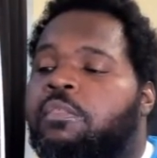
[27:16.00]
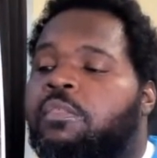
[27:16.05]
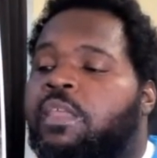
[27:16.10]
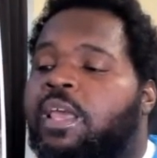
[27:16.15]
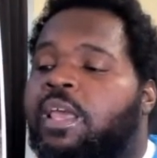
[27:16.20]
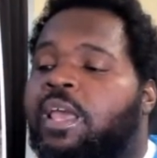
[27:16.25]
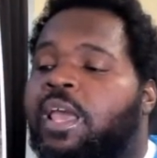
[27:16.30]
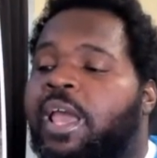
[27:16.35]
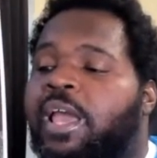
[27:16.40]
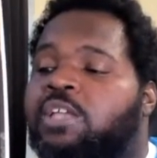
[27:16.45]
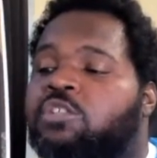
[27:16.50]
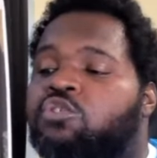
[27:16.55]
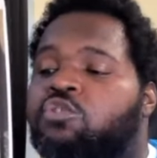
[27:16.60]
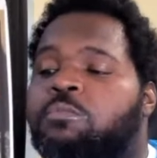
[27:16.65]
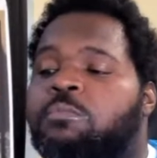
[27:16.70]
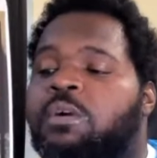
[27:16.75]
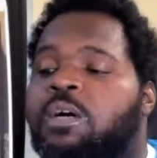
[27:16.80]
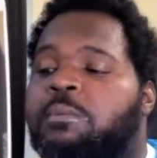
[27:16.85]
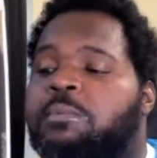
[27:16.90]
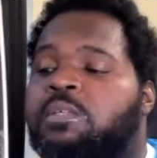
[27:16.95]
They hate
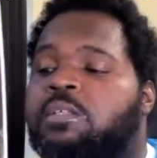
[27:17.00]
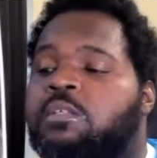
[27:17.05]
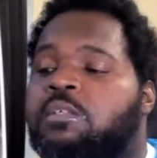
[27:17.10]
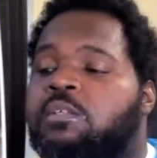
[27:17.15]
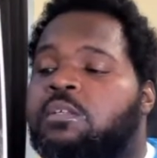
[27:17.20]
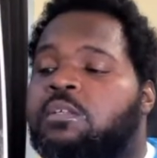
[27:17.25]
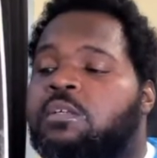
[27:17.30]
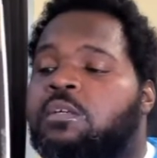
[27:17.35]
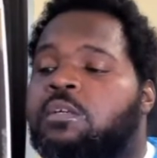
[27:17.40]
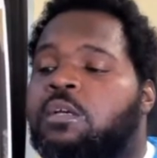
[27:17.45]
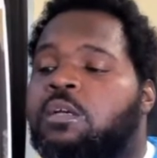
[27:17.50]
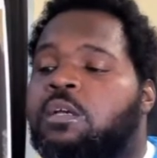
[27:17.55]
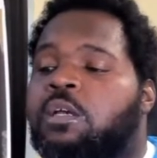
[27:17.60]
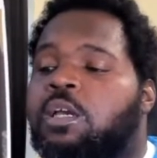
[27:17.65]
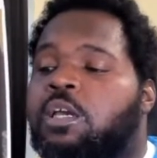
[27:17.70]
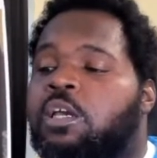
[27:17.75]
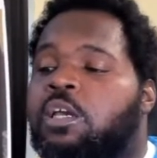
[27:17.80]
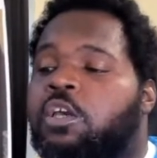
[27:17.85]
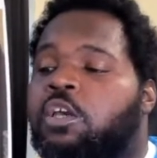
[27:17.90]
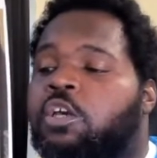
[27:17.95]
you, mama,
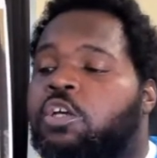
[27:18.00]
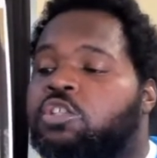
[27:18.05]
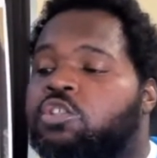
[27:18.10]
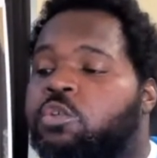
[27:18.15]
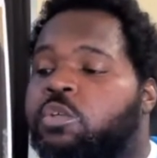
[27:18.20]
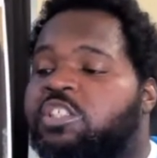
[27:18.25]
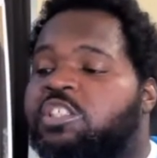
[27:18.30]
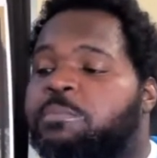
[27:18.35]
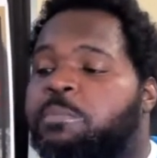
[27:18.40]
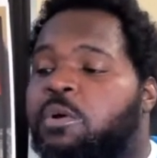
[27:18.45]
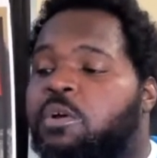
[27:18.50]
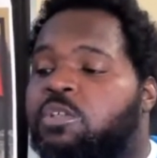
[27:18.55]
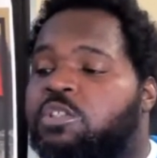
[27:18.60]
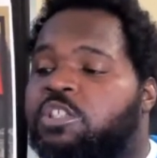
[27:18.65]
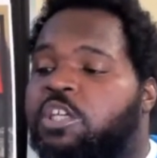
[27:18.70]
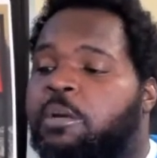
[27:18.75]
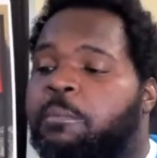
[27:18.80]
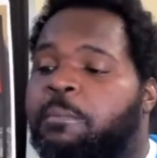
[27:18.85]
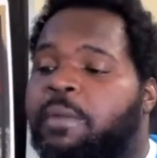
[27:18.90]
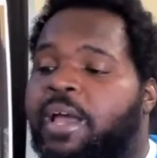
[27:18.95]
because you expose
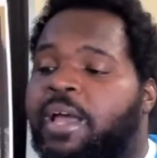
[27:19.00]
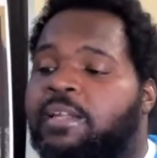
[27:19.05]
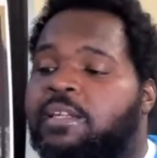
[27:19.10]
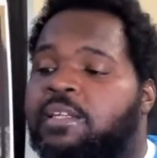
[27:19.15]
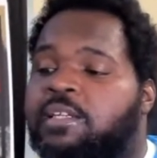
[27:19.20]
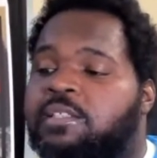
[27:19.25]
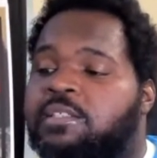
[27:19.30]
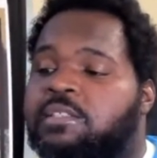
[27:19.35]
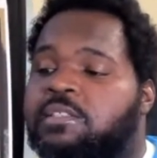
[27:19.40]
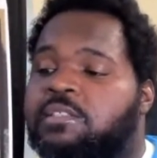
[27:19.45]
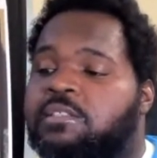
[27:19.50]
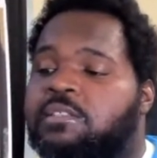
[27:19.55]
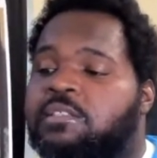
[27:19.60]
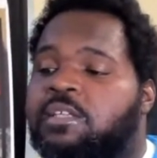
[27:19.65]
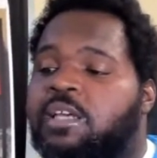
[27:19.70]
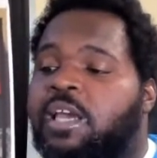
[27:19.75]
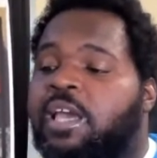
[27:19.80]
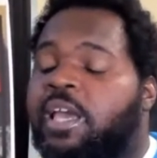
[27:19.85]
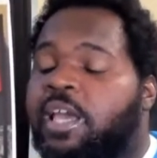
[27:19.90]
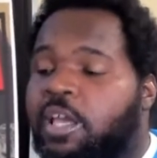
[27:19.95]
their madness
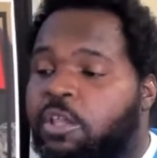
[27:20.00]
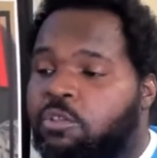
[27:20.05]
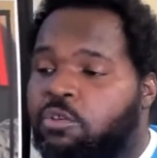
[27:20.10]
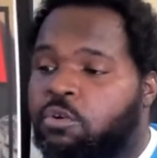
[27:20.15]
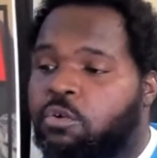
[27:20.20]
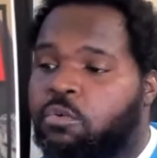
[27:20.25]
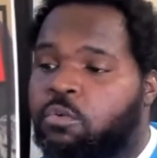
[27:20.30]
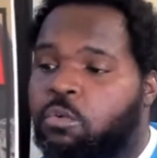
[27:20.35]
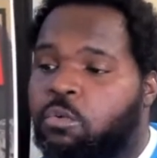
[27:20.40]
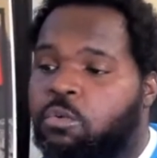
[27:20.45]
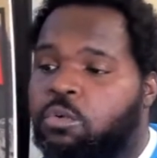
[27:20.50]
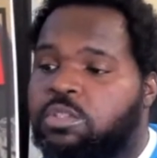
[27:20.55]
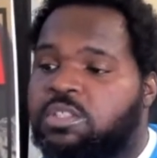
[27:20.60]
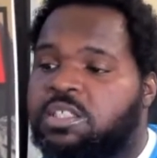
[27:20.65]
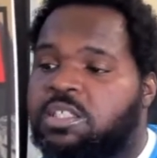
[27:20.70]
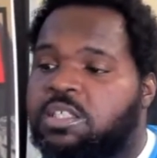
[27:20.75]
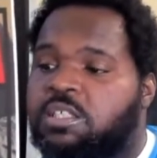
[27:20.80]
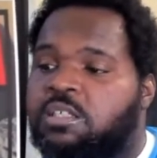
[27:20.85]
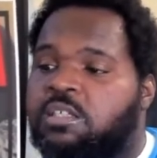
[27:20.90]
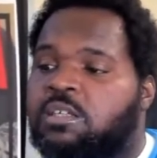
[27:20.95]
and their
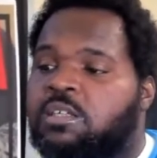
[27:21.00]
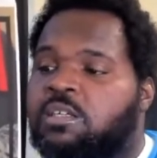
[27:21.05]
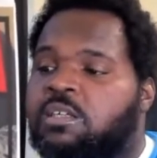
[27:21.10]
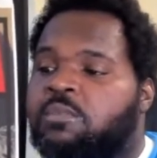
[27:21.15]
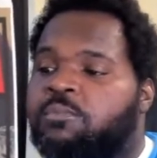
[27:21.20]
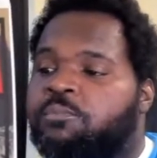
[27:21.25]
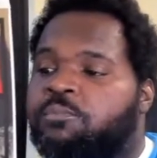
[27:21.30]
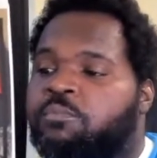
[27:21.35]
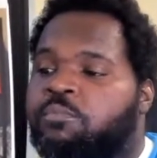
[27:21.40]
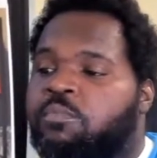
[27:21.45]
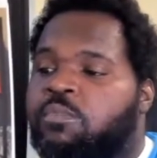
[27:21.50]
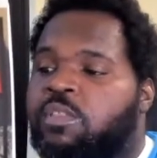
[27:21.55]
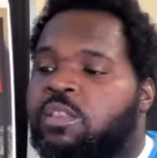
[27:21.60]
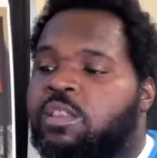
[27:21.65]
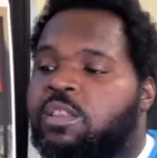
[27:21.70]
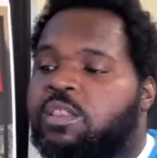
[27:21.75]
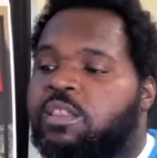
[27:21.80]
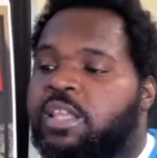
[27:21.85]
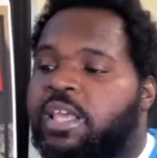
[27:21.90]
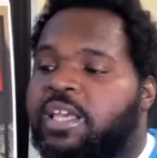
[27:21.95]
cruelty.
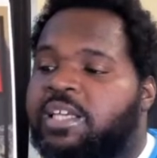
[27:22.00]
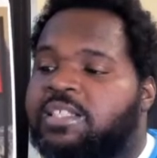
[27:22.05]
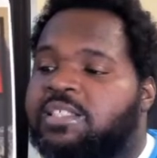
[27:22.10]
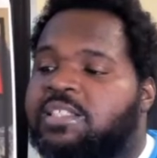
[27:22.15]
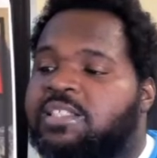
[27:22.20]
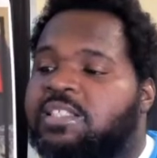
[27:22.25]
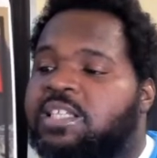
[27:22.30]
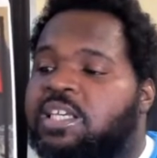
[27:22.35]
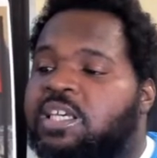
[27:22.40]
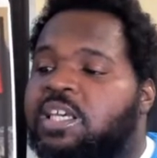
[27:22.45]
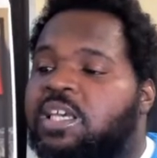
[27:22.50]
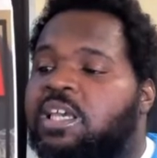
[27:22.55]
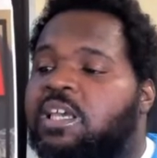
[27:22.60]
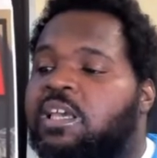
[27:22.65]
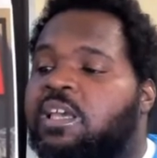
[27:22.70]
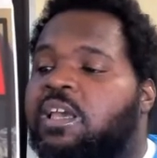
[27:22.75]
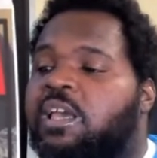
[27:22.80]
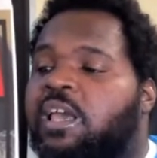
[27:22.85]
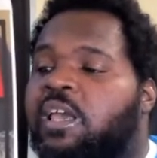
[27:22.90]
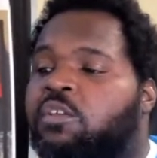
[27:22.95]
They can
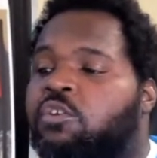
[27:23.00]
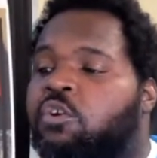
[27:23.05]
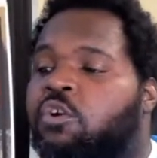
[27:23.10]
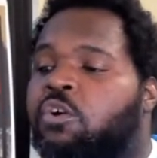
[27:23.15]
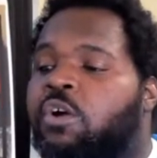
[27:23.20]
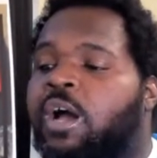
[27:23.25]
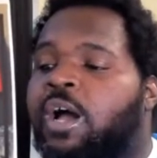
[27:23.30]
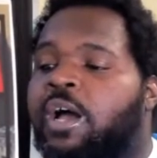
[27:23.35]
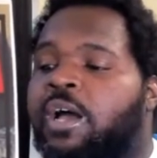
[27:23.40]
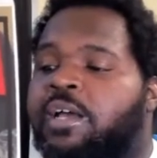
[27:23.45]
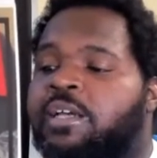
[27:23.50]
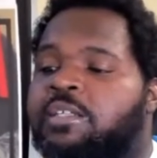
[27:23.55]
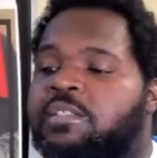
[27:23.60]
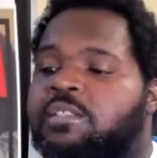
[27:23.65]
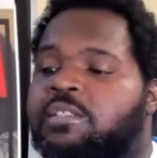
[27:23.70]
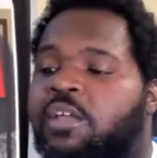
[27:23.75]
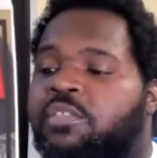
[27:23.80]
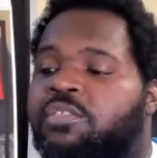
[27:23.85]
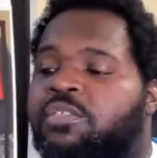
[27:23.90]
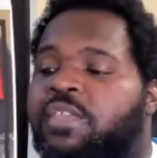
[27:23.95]
see in your
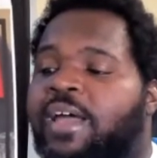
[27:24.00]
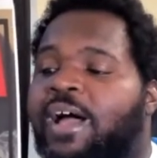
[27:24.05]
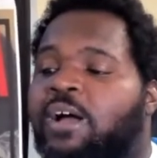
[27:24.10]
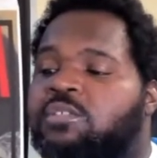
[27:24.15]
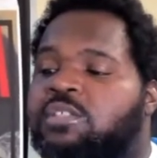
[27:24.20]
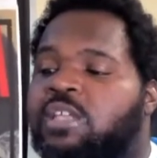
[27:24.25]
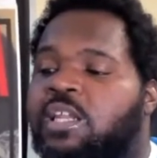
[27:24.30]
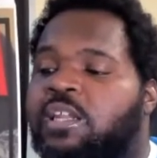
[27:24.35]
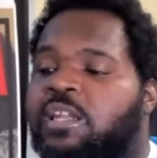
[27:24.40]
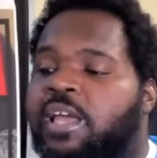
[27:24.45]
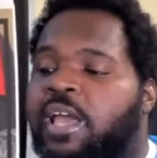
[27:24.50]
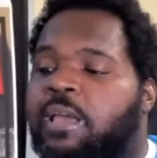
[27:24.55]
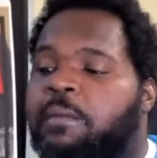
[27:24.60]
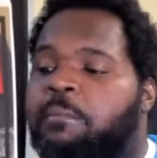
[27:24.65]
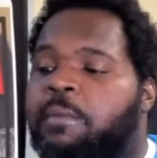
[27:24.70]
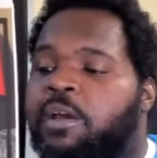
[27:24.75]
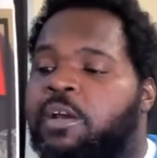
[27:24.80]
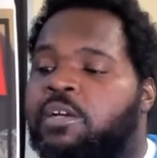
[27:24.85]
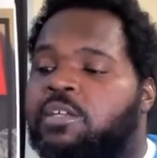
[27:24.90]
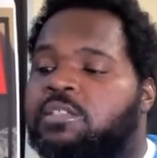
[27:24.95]
eyes a thousand
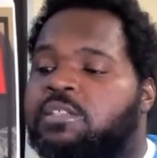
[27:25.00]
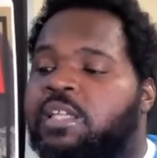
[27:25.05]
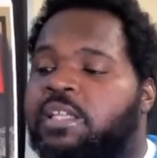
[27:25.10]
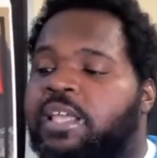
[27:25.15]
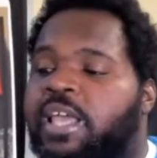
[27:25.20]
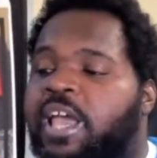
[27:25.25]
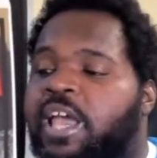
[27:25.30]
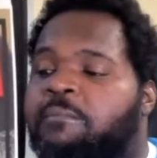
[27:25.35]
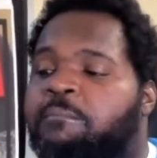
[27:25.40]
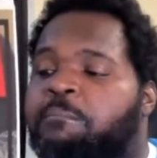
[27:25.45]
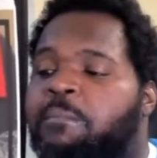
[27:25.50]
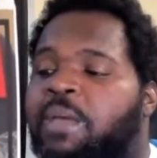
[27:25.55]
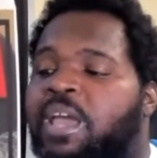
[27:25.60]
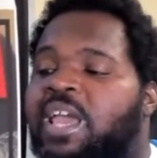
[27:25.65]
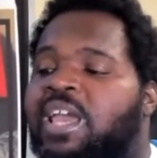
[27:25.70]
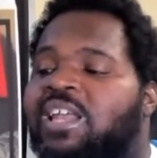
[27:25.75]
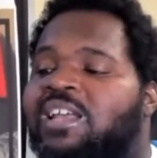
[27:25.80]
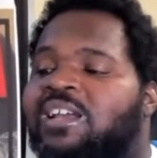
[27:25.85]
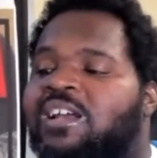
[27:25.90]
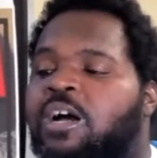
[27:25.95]
nightmares that they have
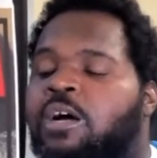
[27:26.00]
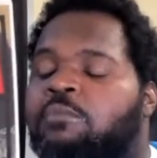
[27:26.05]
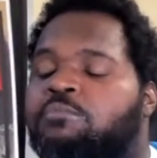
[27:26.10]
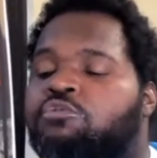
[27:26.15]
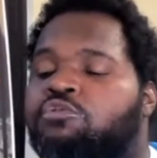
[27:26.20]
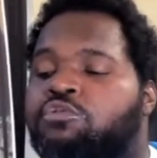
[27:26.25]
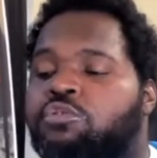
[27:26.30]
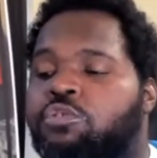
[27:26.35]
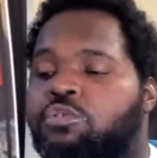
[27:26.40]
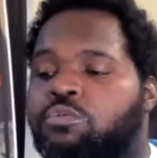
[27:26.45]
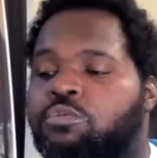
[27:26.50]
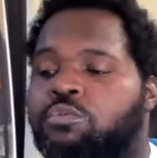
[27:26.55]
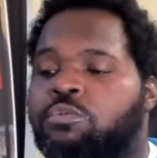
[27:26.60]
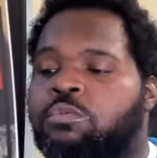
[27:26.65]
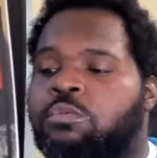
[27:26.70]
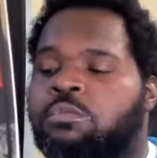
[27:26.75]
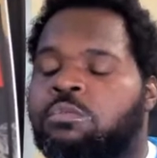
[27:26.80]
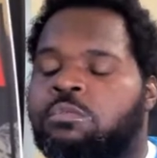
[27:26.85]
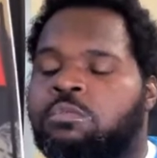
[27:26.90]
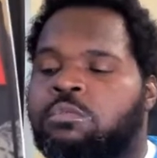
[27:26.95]
made come true.
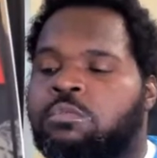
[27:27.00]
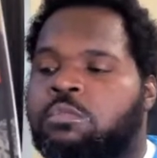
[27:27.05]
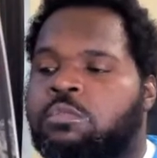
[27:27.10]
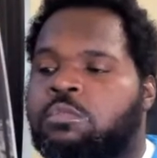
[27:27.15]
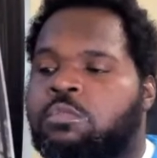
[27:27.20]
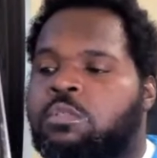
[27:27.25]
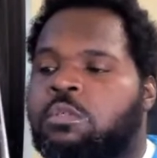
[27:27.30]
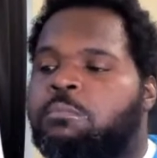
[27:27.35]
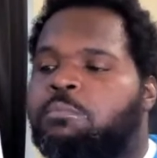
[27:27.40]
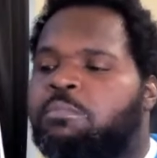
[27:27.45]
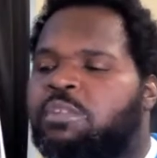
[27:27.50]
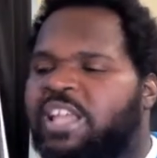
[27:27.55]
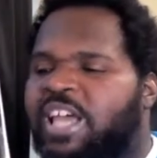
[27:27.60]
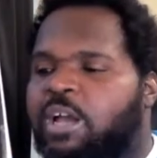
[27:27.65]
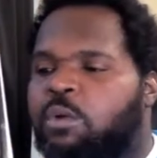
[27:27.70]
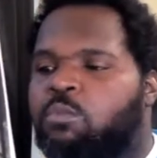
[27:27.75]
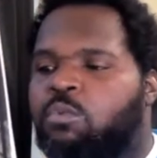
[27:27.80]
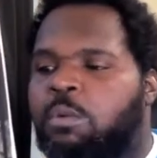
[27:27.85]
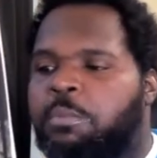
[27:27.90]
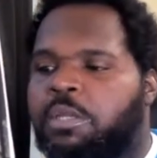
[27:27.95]

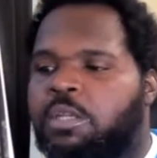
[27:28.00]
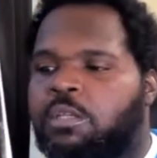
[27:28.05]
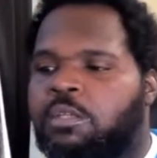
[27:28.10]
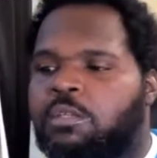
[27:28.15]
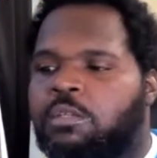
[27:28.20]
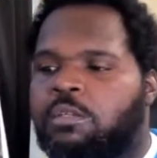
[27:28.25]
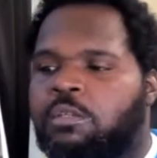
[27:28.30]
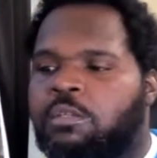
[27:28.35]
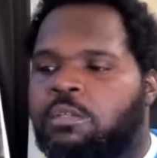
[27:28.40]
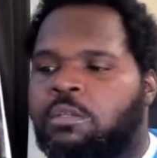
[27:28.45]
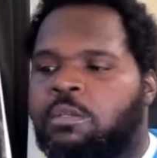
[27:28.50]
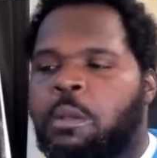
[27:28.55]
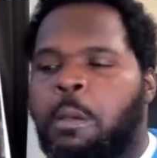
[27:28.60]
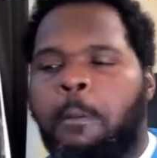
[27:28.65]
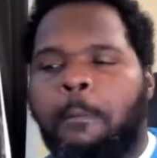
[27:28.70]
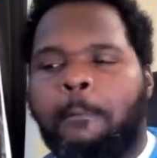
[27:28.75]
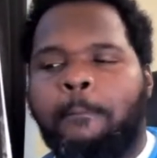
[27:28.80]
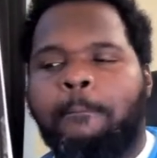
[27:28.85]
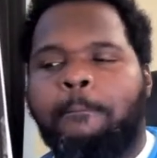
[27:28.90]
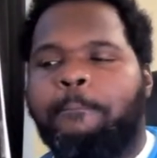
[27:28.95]
Black woman,
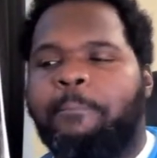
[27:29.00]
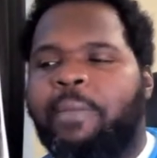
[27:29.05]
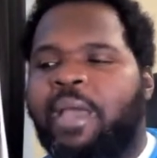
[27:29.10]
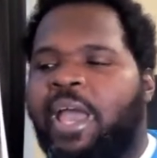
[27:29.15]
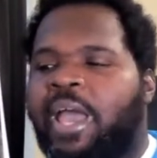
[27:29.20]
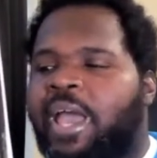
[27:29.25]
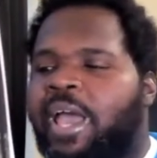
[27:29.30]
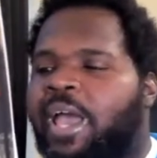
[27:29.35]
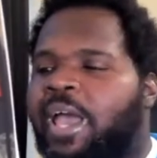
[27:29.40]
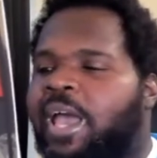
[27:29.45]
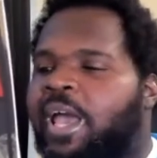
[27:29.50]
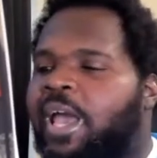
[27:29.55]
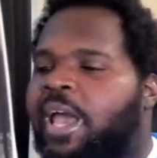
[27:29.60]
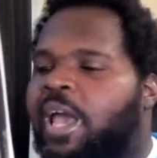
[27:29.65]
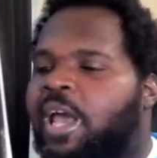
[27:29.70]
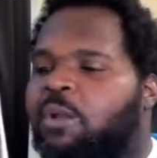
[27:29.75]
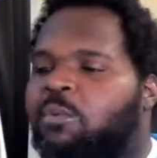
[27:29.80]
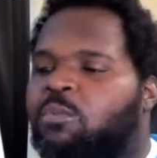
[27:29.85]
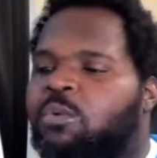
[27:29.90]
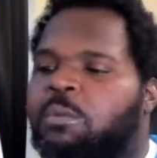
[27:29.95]

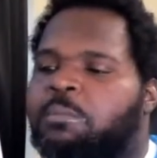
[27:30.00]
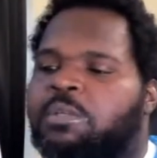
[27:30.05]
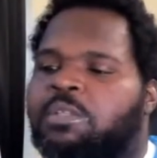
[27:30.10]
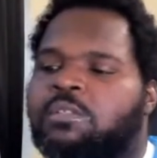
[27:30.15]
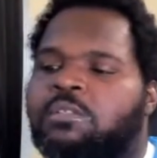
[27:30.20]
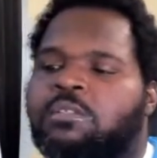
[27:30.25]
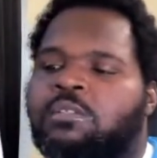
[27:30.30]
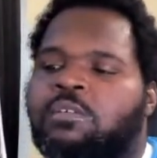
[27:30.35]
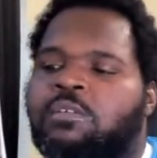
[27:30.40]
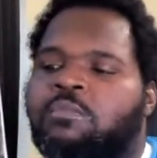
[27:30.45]
bad woman,